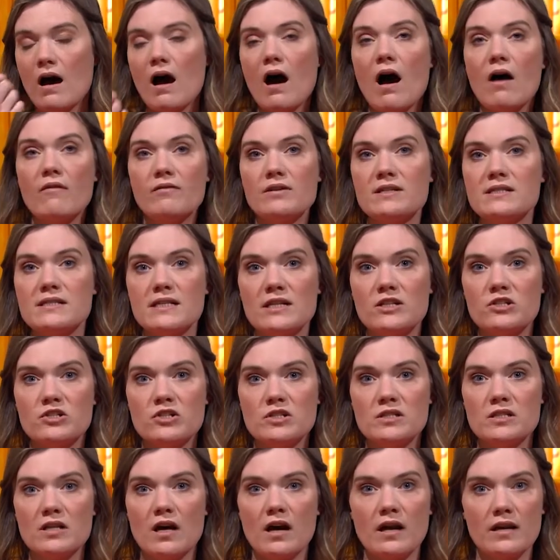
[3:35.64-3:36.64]
obviously
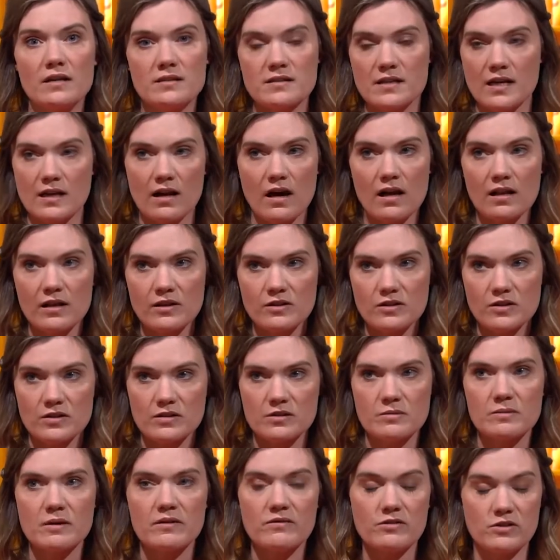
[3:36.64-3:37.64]
she's not a
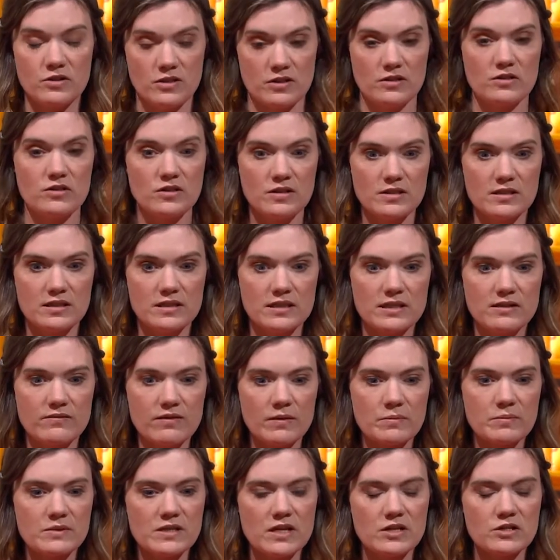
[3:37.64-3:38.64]
psychologist or whatever, she's a
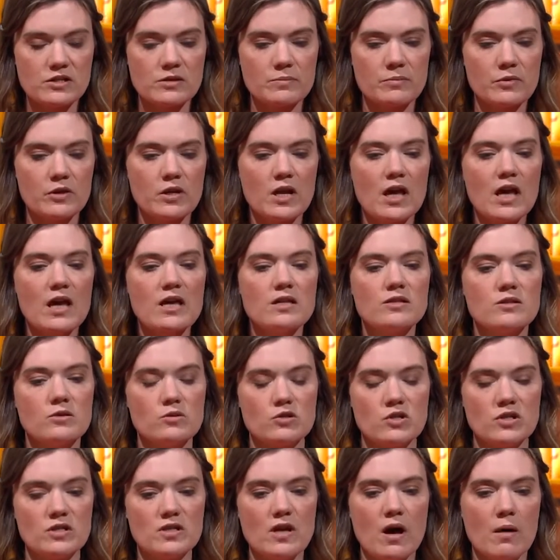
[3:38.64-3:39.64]
TV presenter, but so
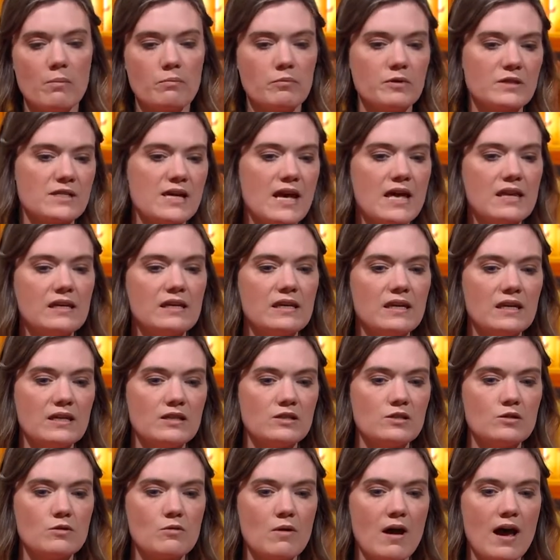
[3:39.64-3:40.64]
she's not
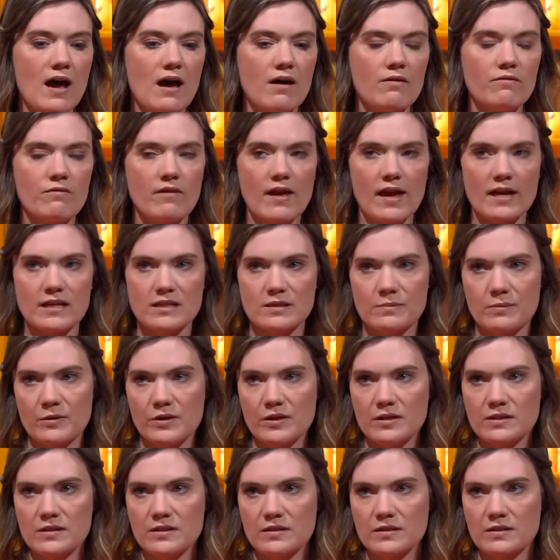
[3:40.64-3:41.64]
pretending to have
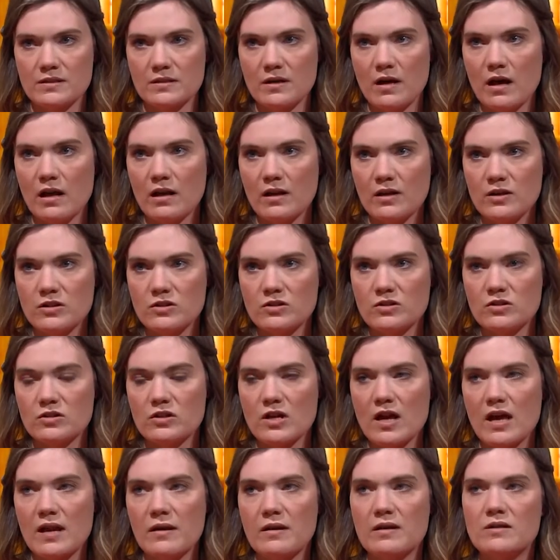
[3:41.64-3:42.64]
expert knowledge,
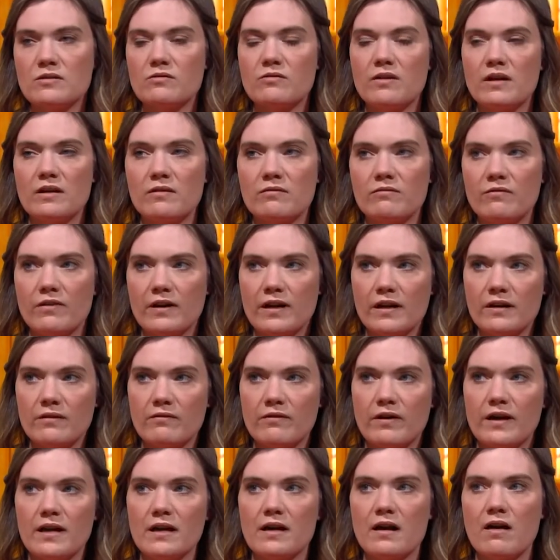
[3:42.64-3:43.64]
and it's written in
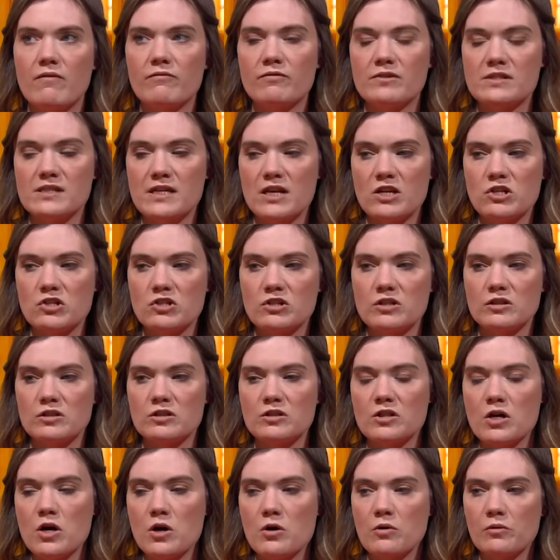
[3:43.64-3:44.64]
a very conversational
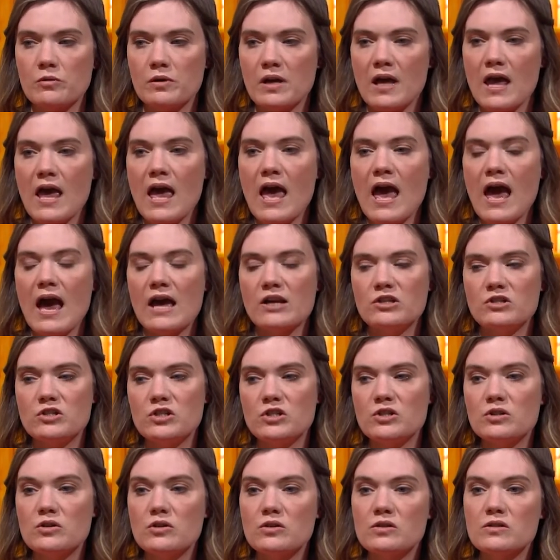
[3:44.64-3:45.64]
tone. And
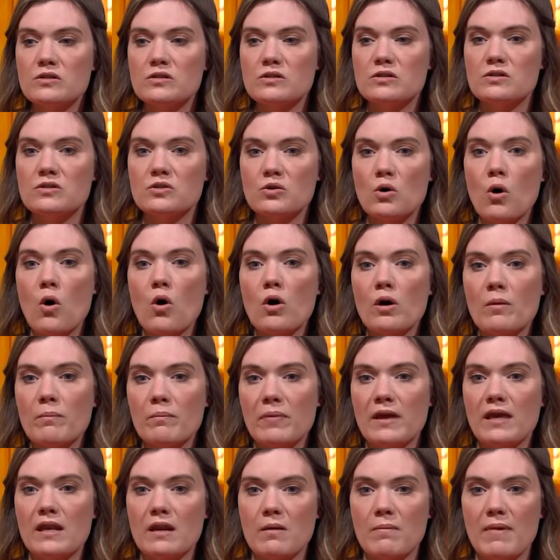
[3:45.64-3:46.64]
she does talk a
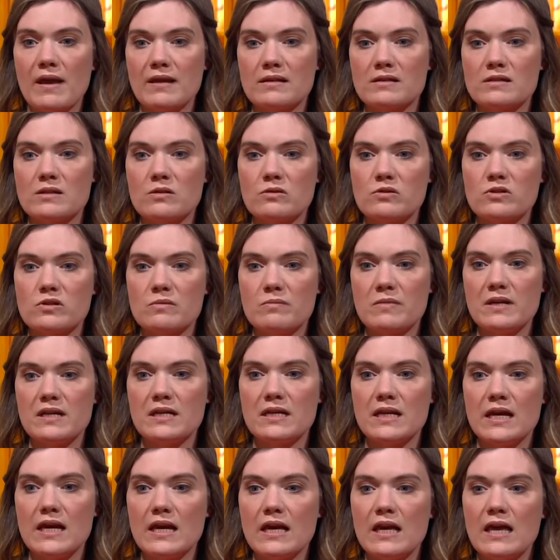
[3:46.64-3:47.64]
bit about social
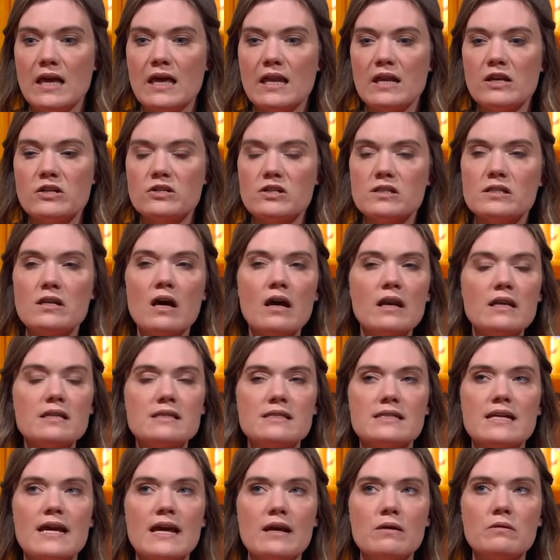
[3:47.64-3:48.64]
media. Now, she's not
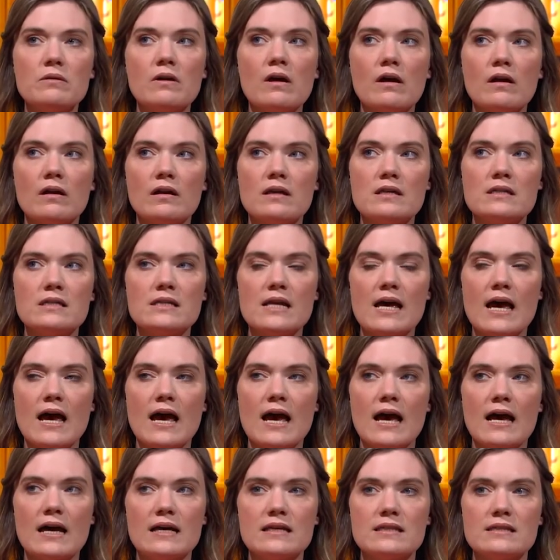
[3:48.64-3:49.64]
as down on it
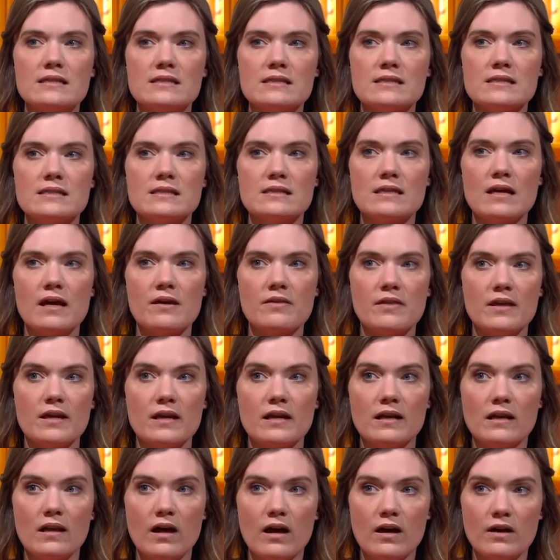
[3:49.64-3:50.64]
as I
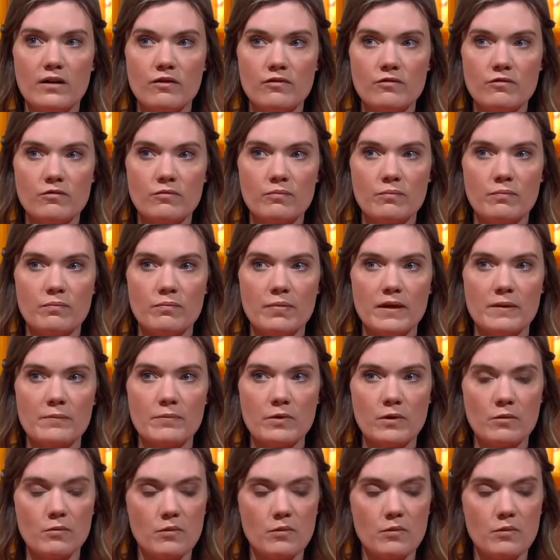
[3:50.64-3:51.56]
think a lot of people